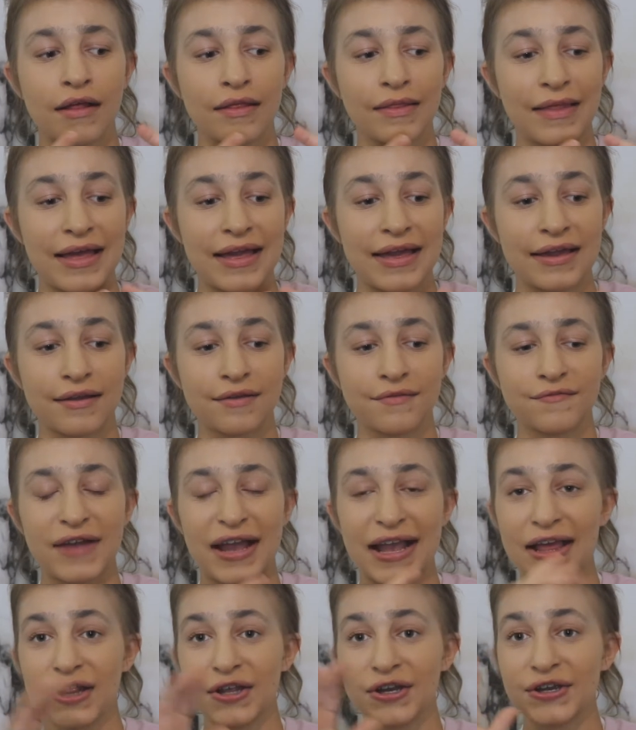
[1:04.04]

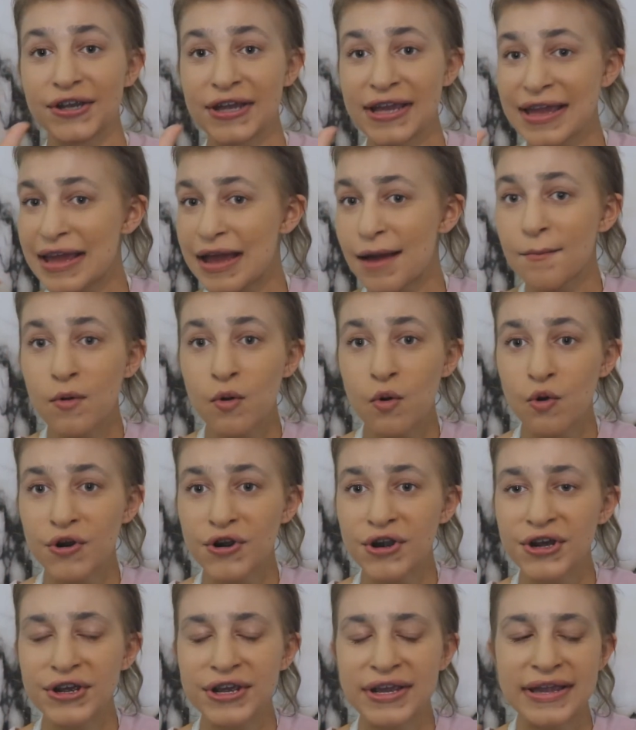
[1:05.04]
regular
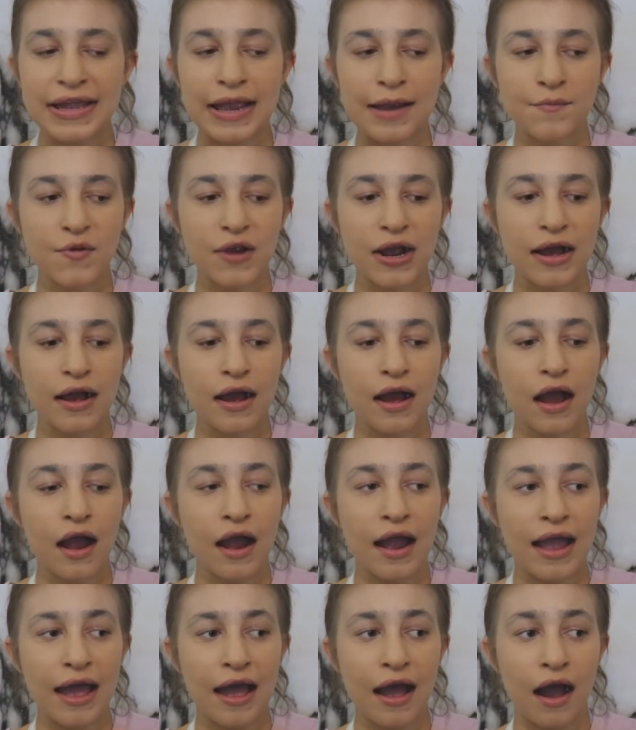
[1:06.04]
camcorder camera.
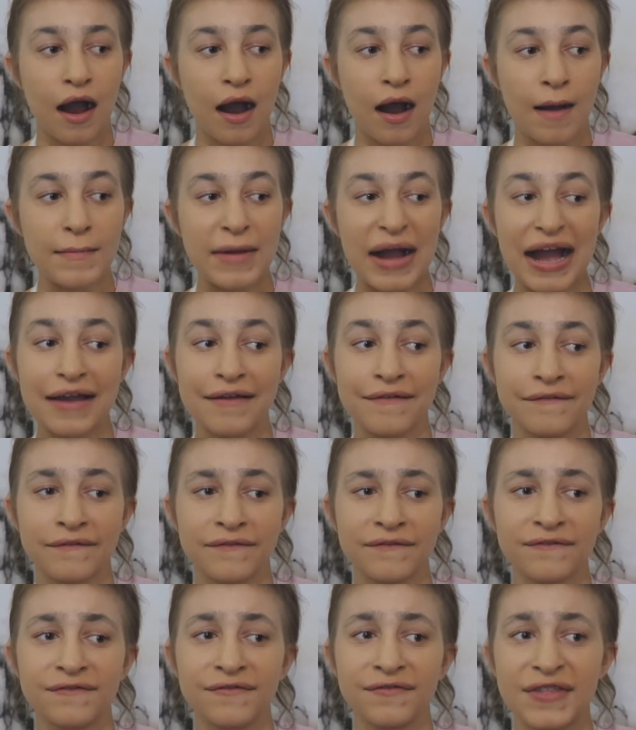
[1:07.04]
I
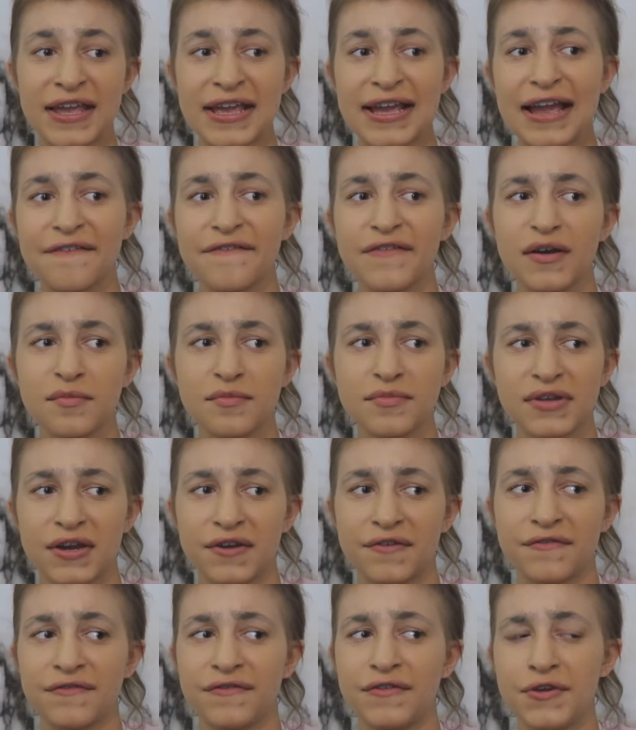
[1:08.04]
think I filmed
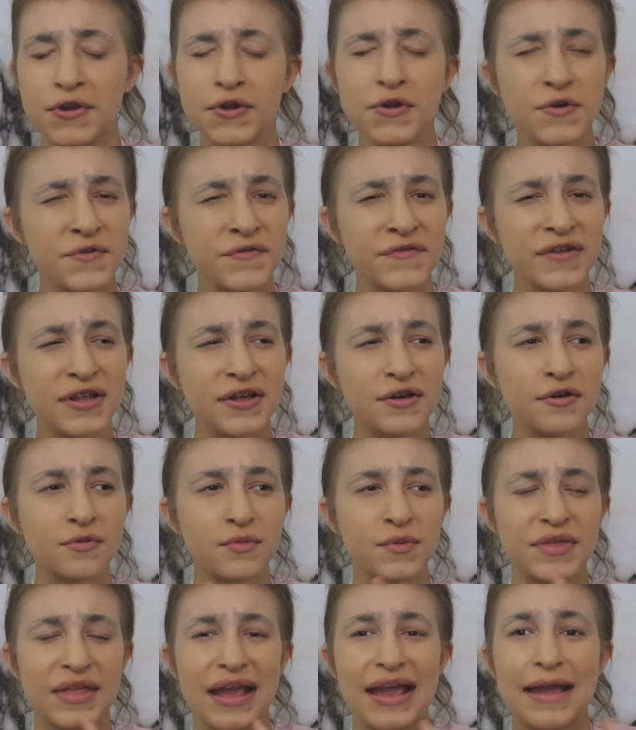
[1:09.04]
a few videos
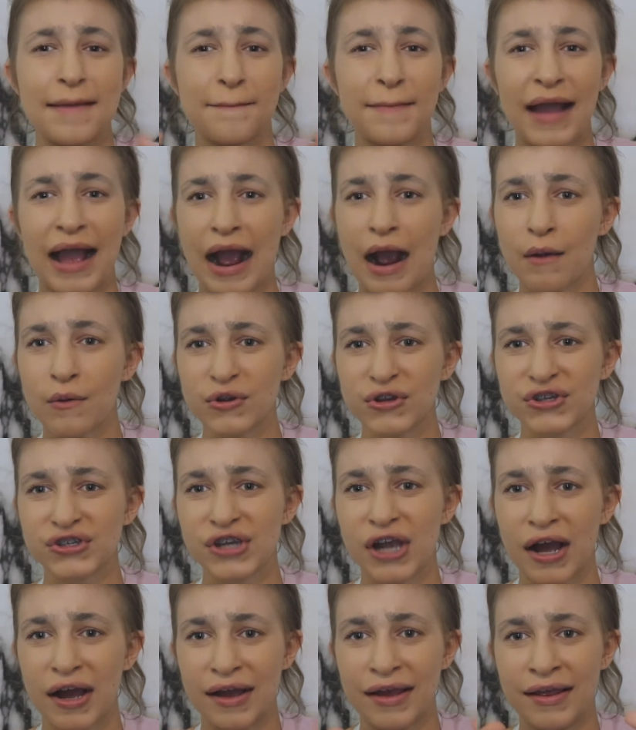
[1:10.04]
with a
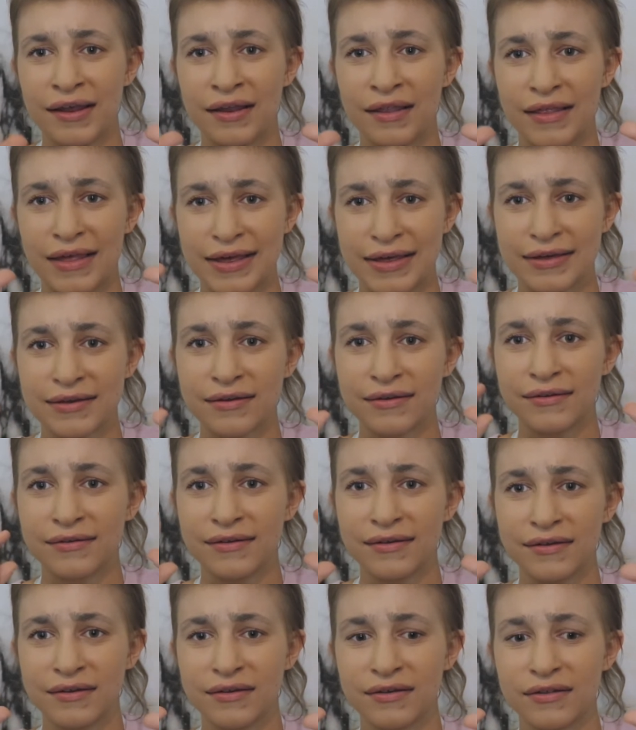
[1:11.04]
PowerShot, like
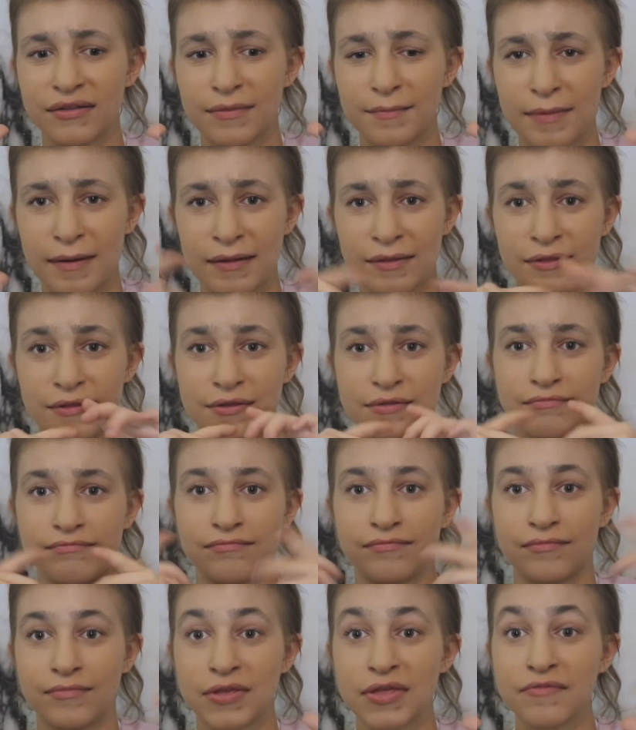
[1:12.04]
the
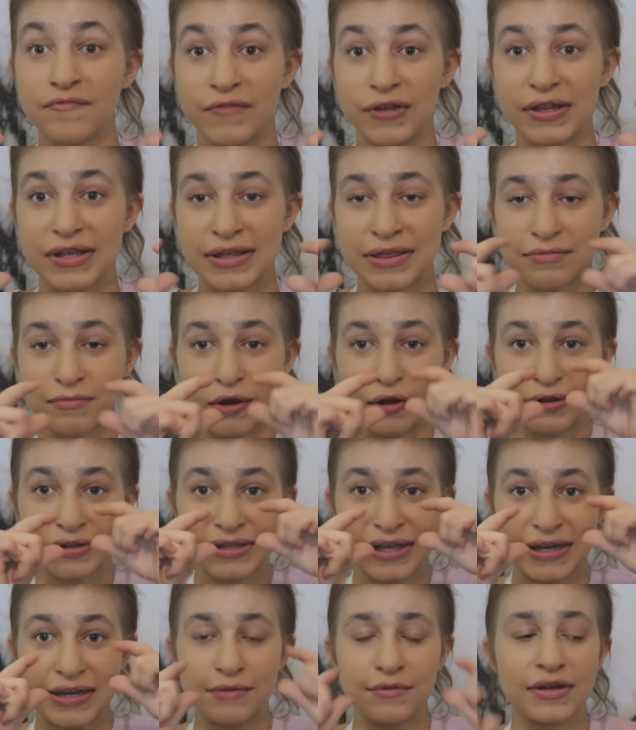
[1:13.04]
really small
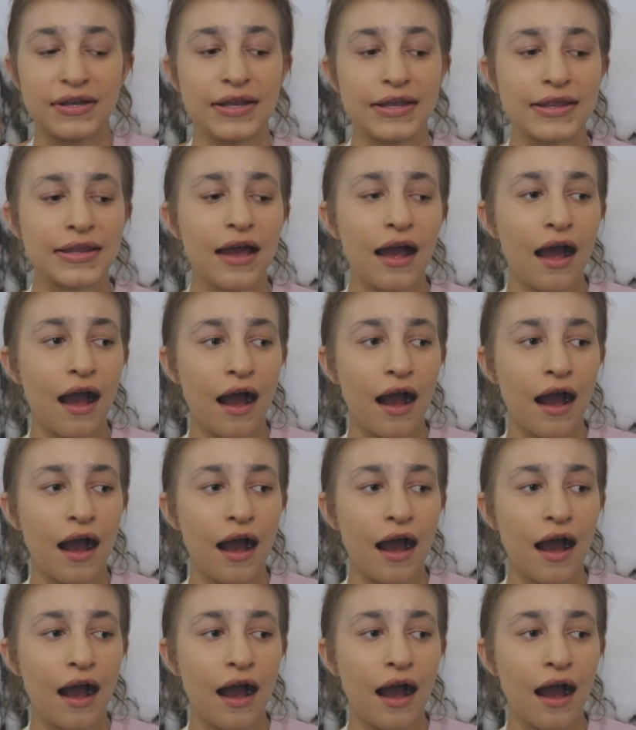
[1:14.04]
tiny ones.